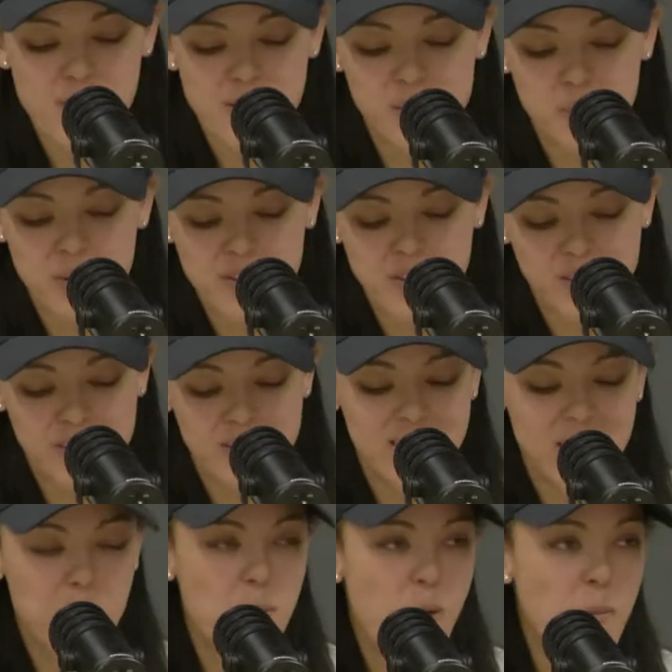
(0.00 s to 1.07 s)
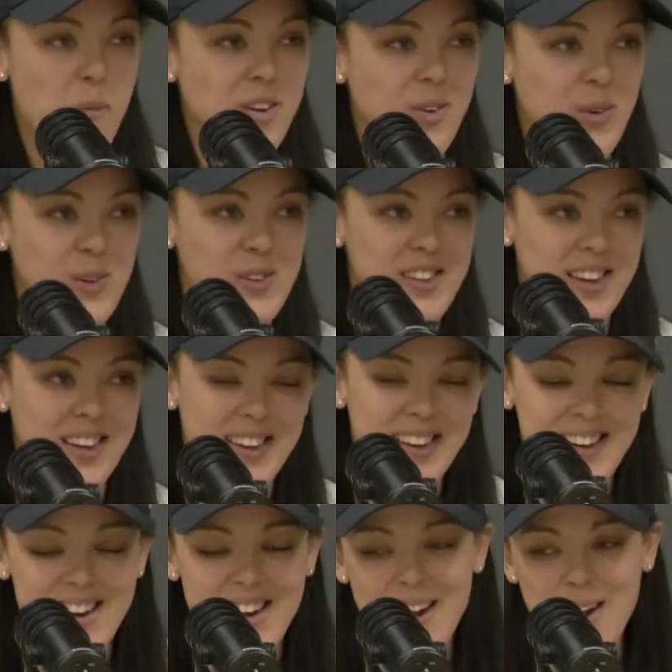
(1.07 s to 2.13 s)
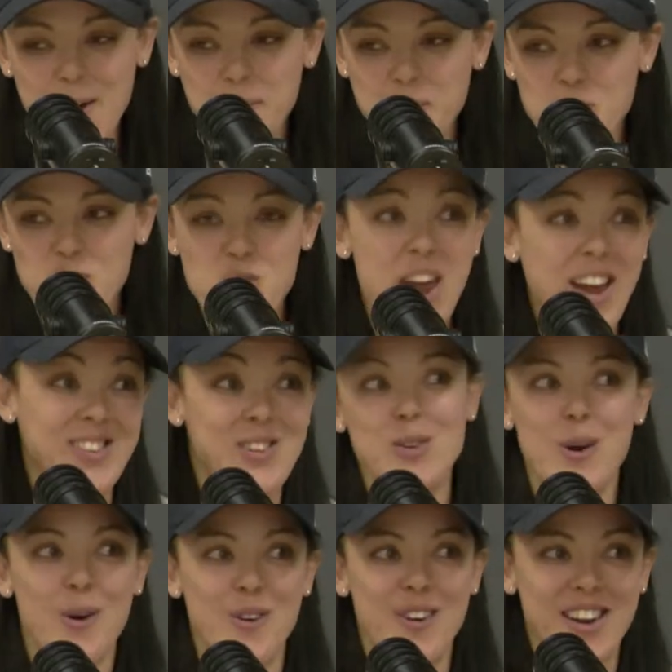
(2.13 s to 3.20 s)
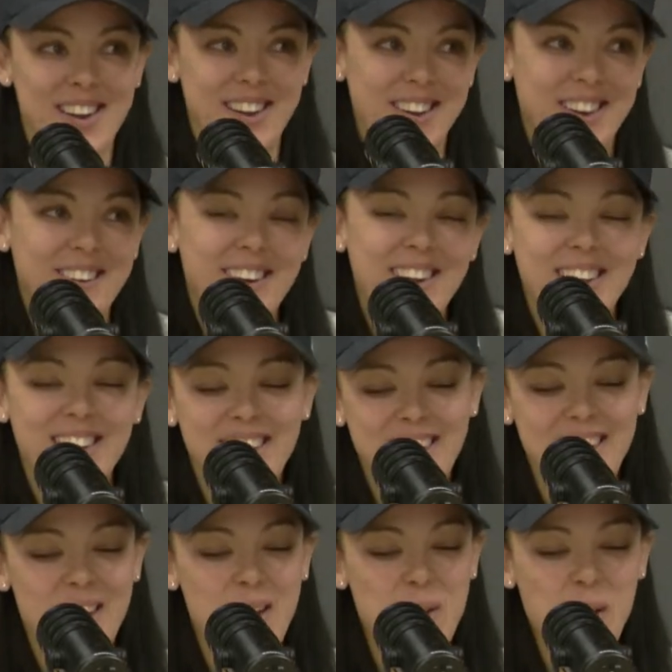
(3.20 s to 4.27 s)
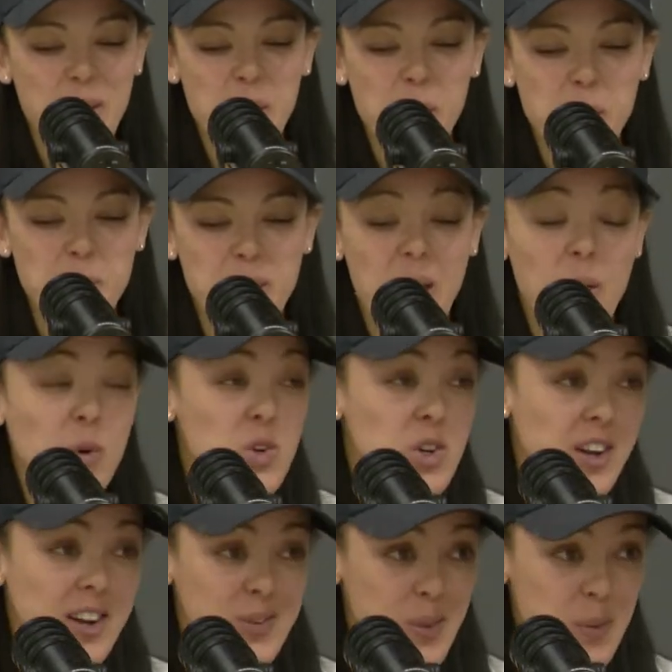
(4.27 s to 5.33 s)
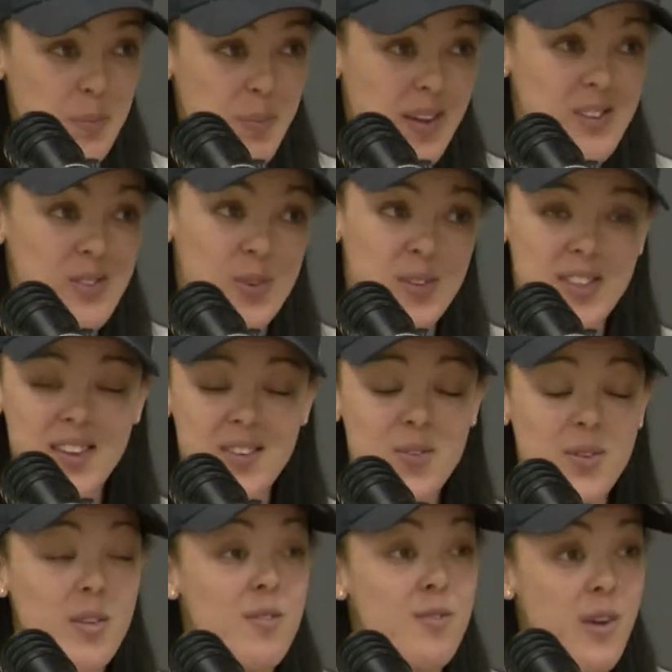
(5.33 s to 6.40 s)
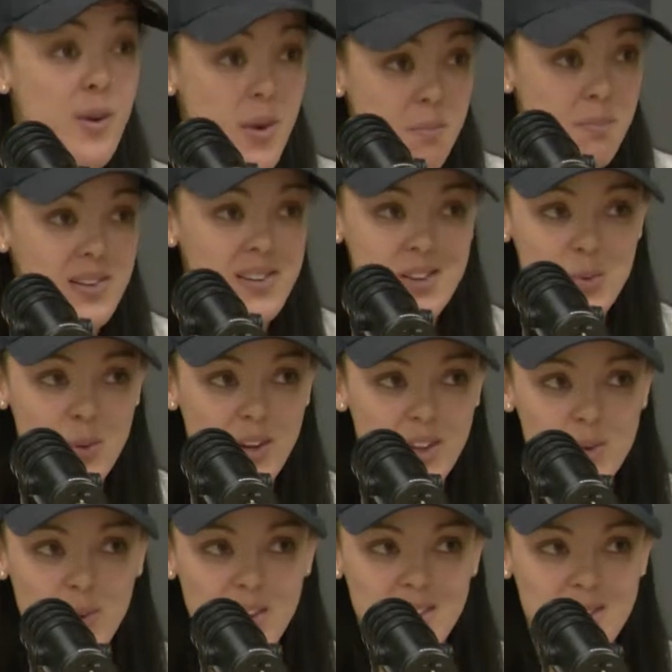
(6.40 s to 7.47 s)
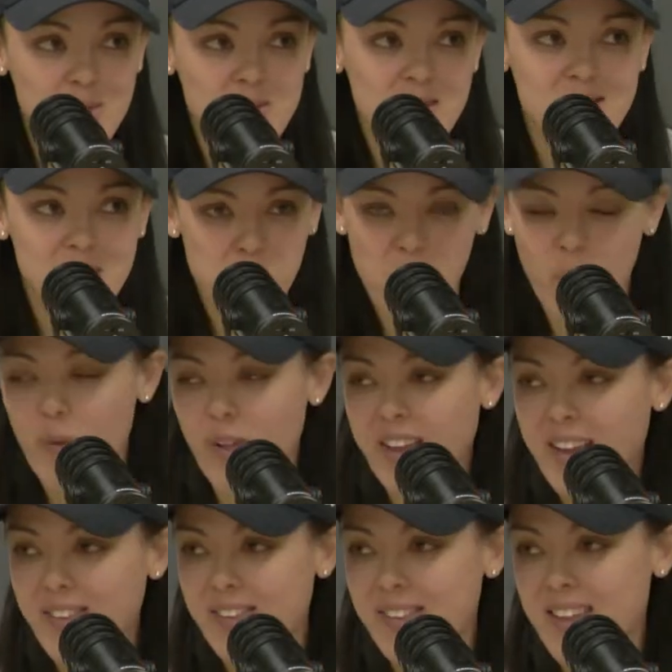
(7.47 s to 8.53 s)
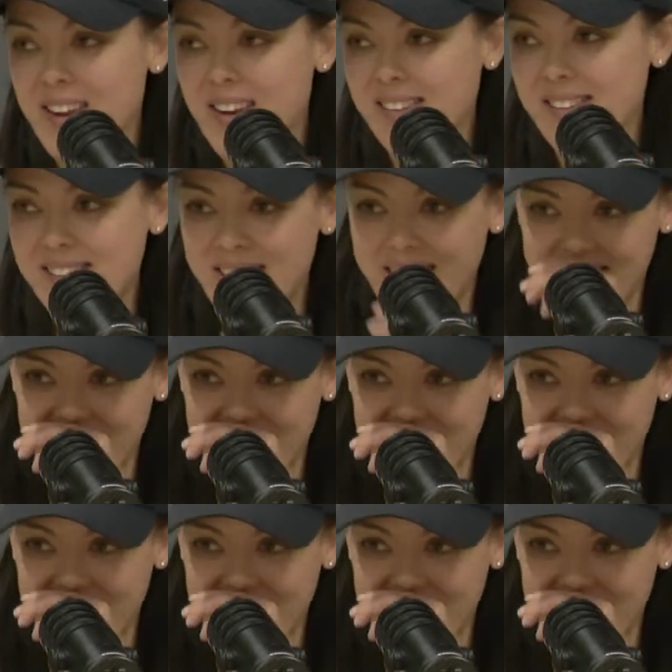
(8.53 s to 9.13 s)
special to see a mom and daughter track duo. And I hope and I wish you guys all the best for the very busy 2022 season. But we'll get to that in a second.